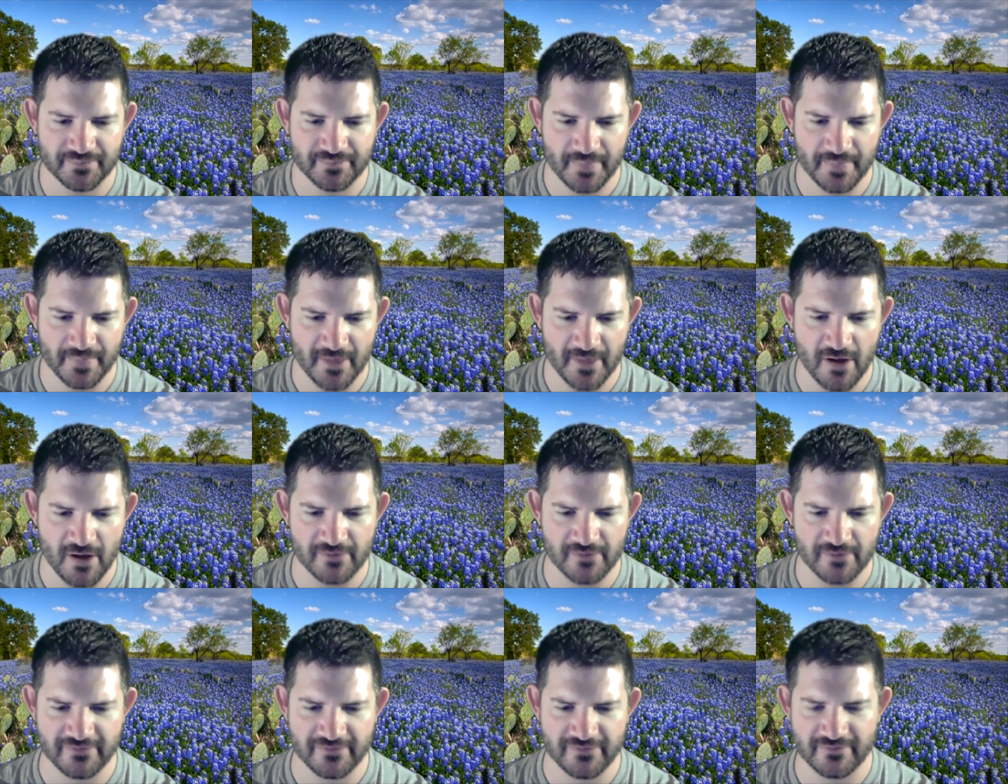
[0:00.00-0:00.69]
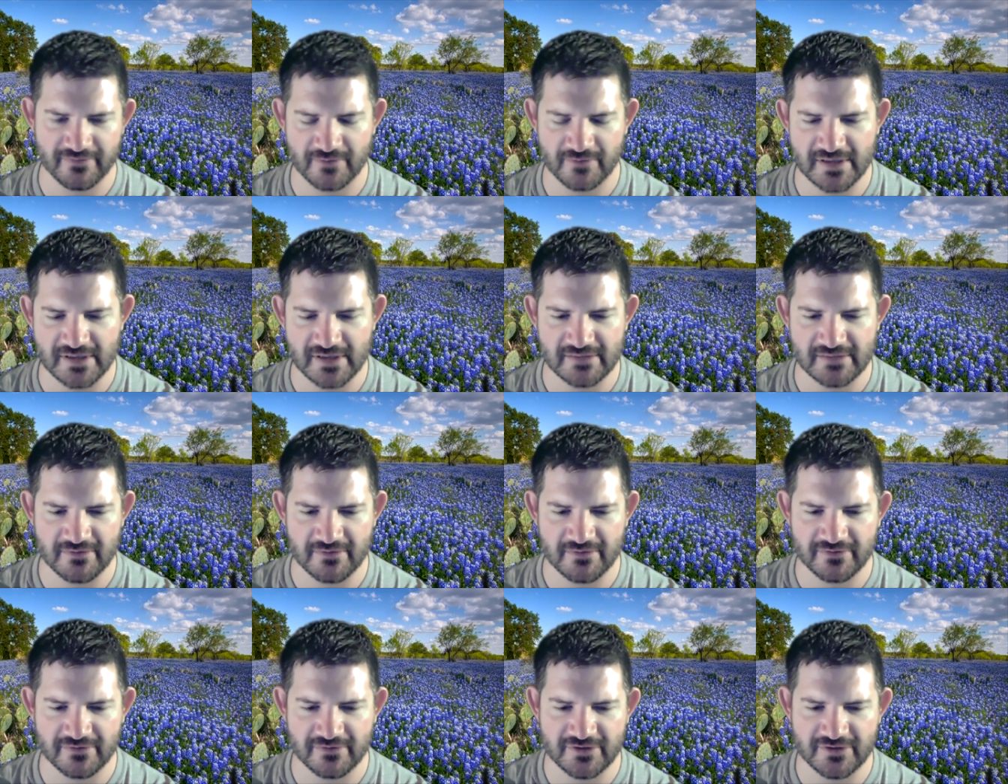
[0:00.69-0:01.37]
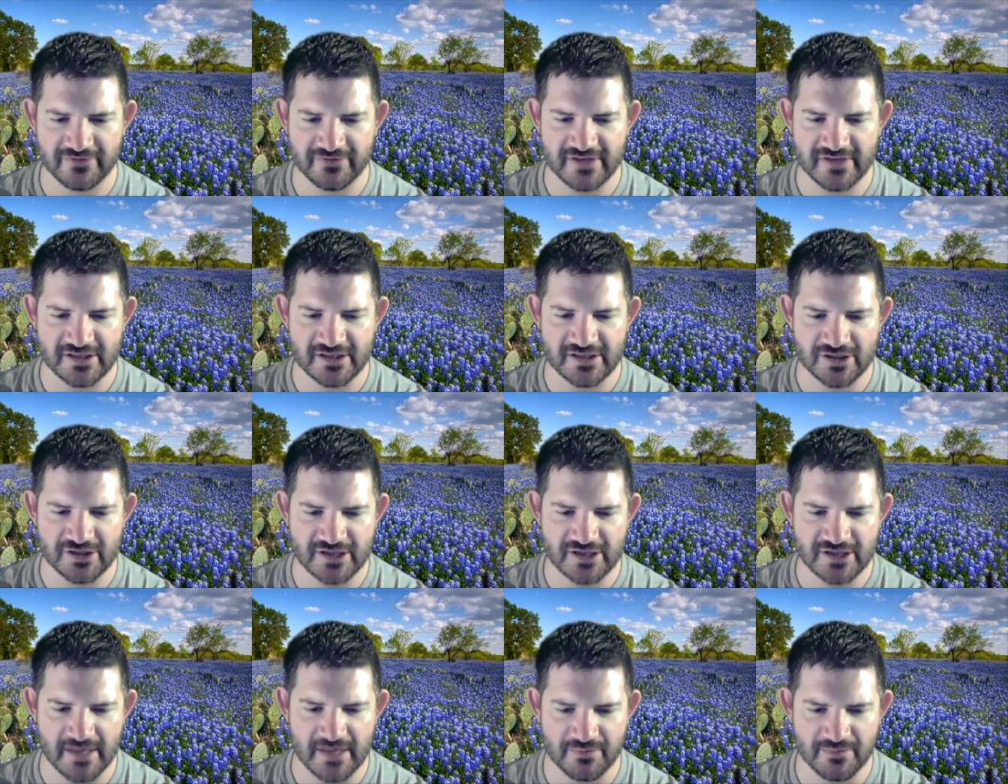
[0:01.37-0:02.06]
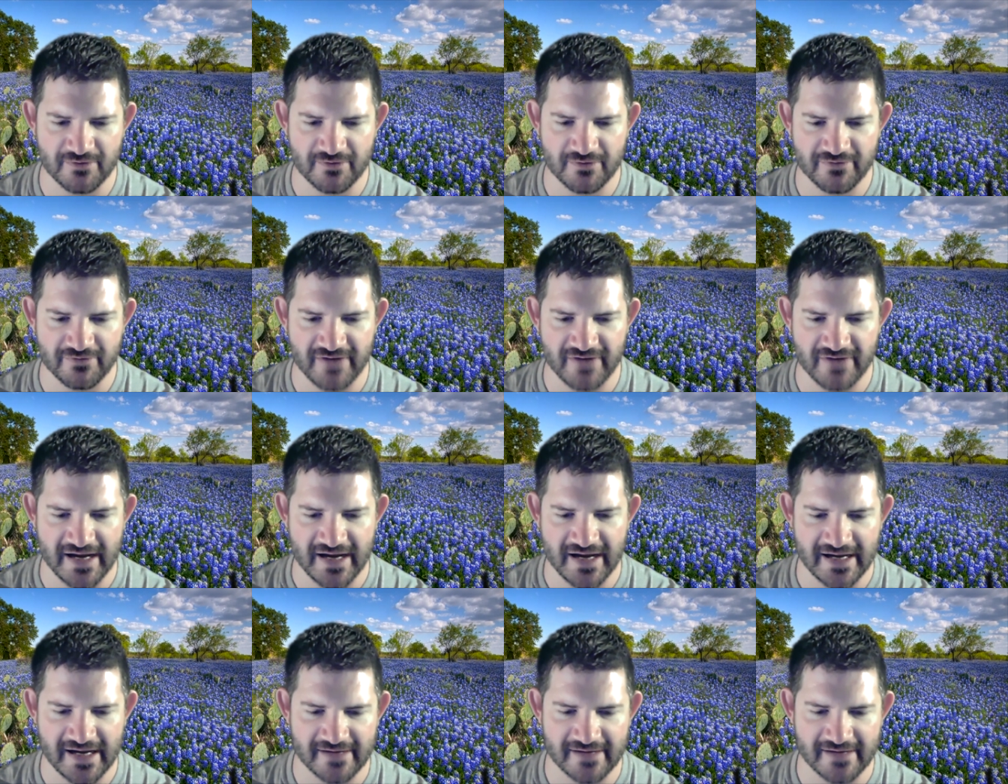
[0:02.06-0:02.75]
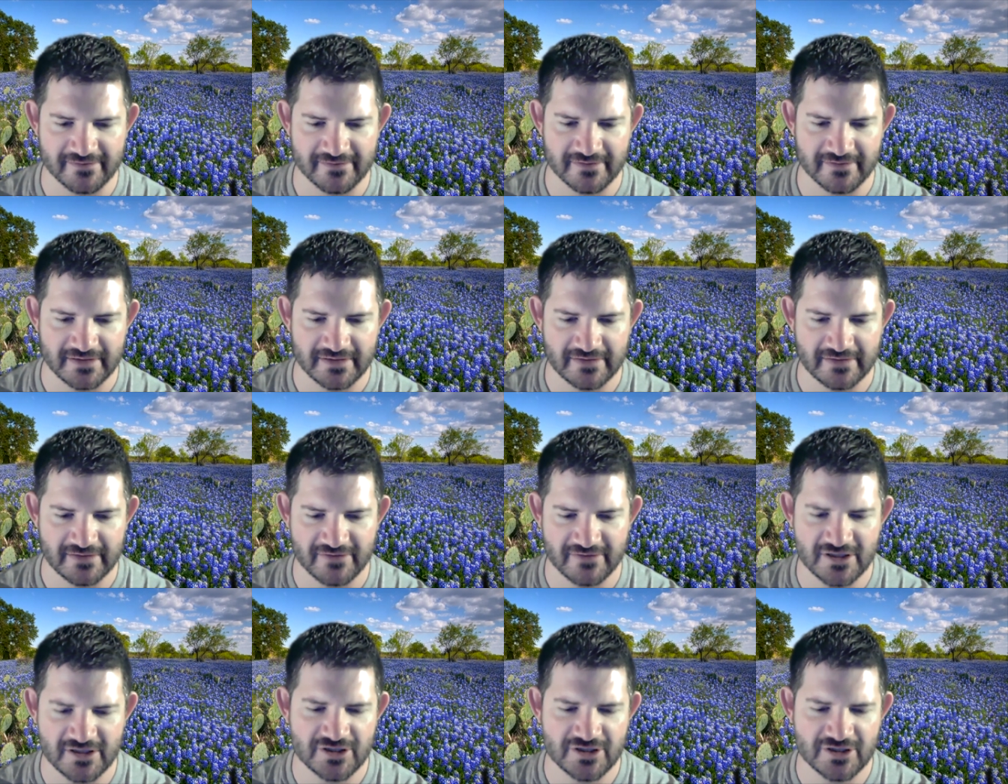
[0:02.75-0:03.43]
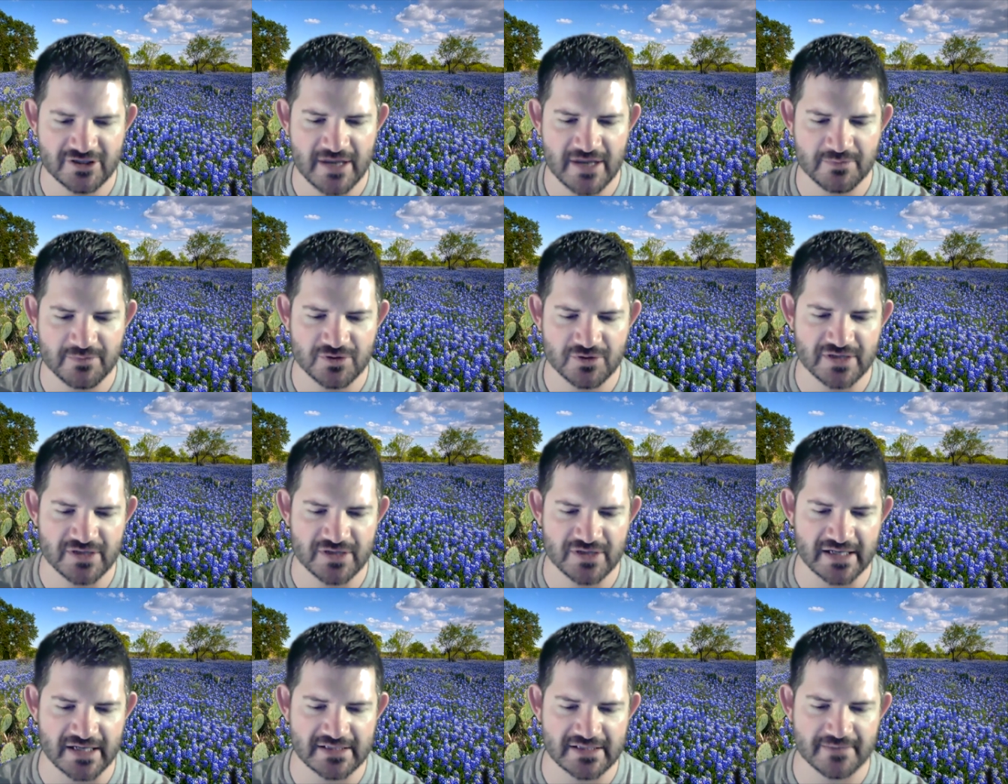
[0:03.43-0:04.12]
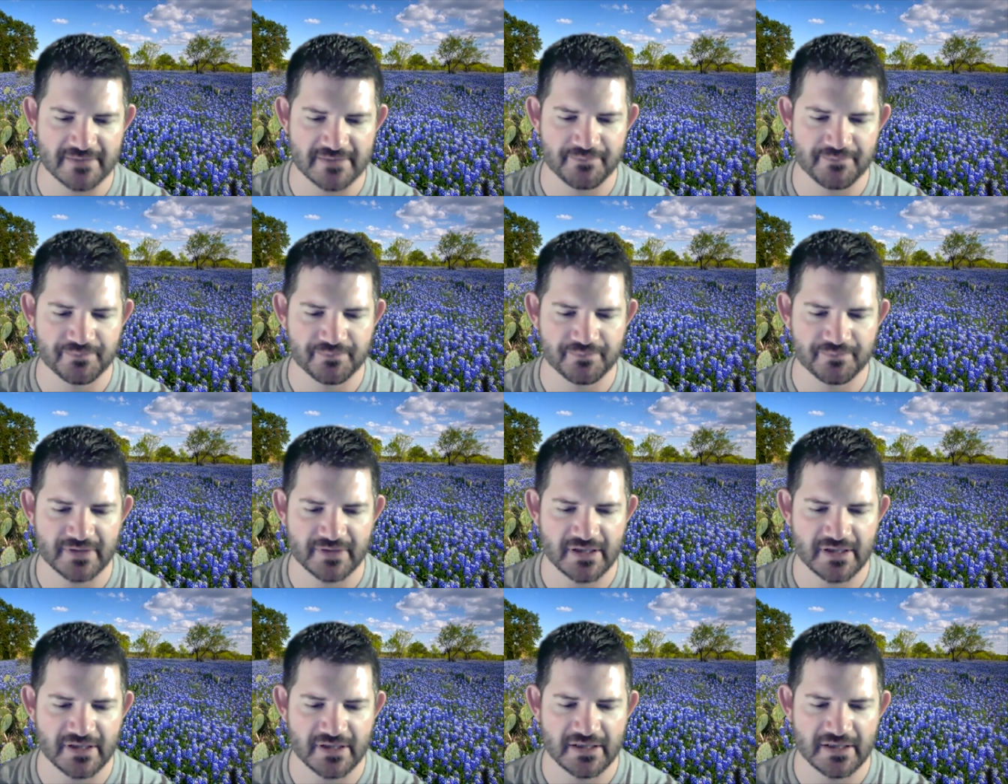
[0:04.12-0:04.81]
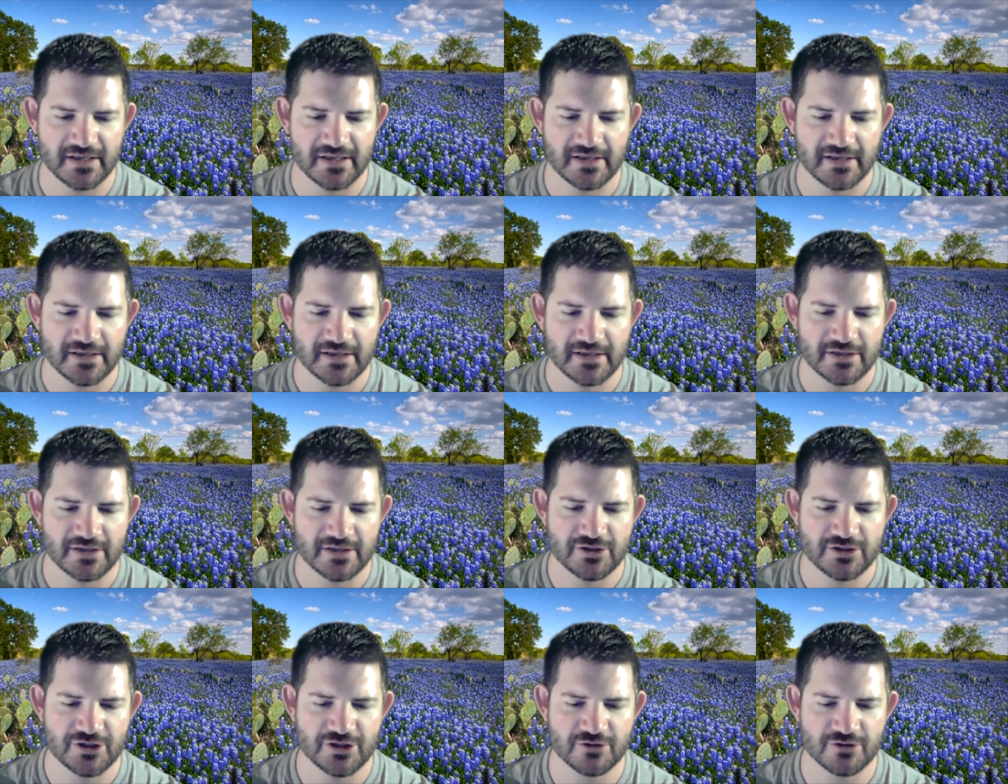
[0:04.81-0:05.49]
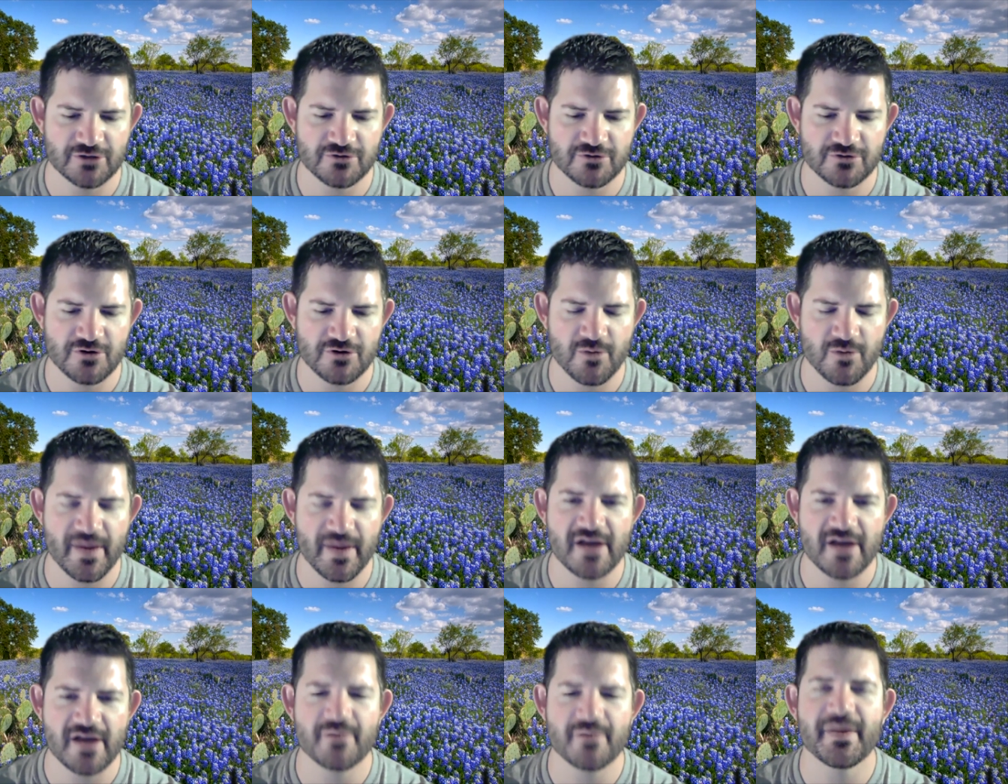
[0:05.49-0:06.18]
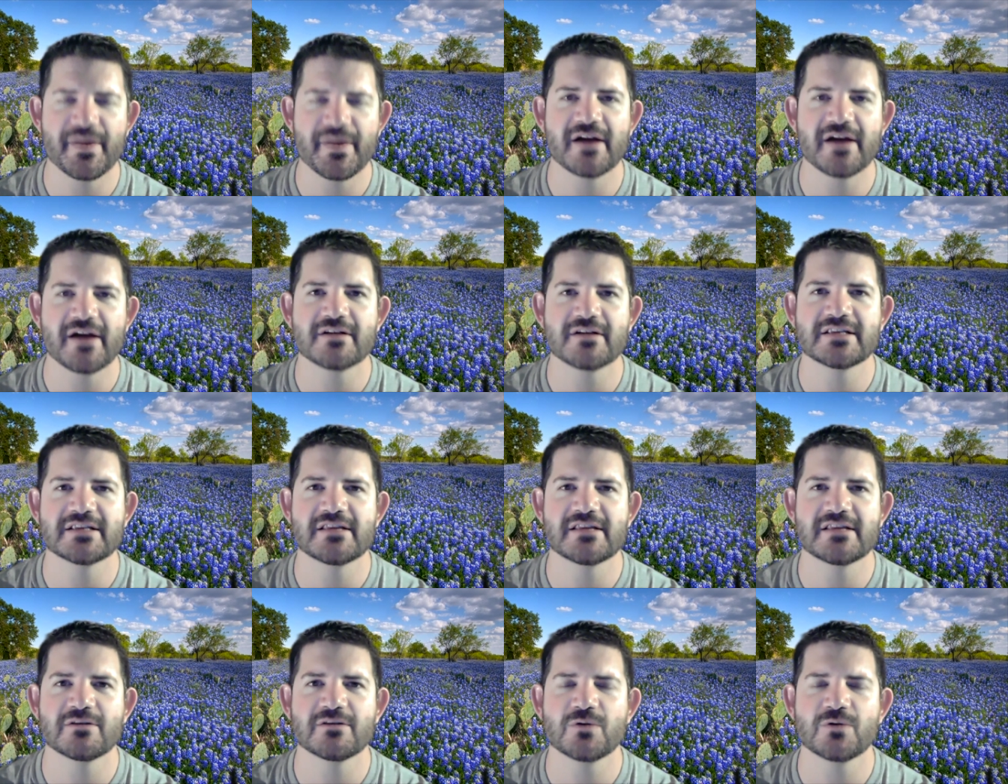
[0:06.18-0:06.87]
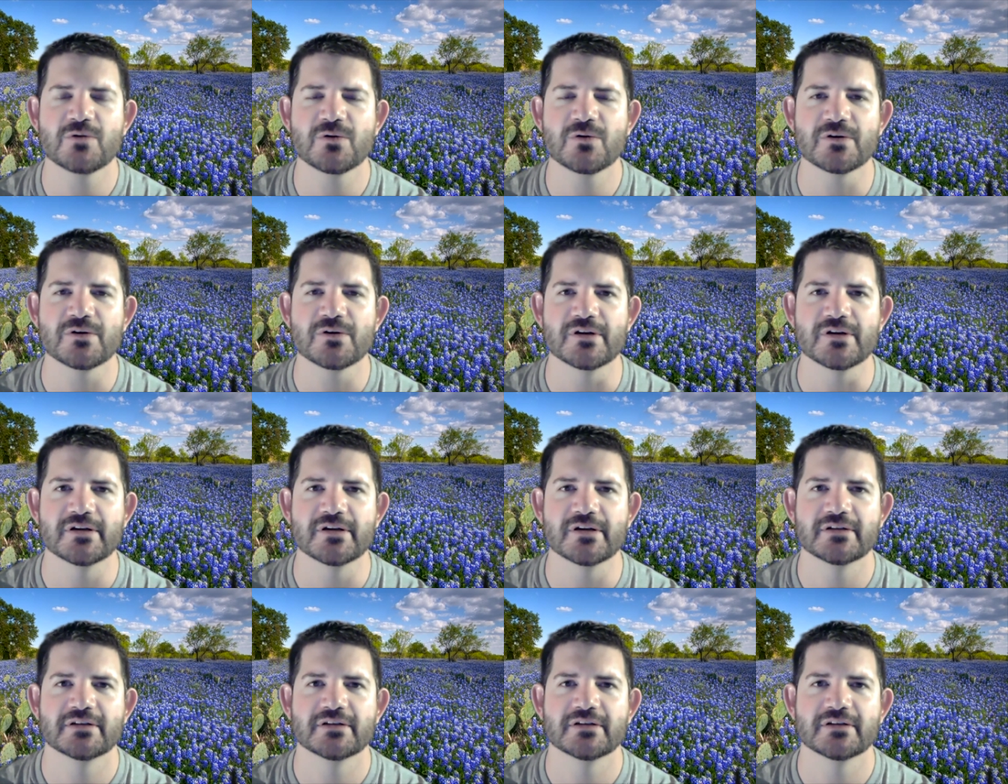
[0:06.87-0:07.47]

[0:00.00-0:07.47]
no, rest of Ephesians chapter 5. Ephesians chapter 6. Children, obey your parents in the Lord.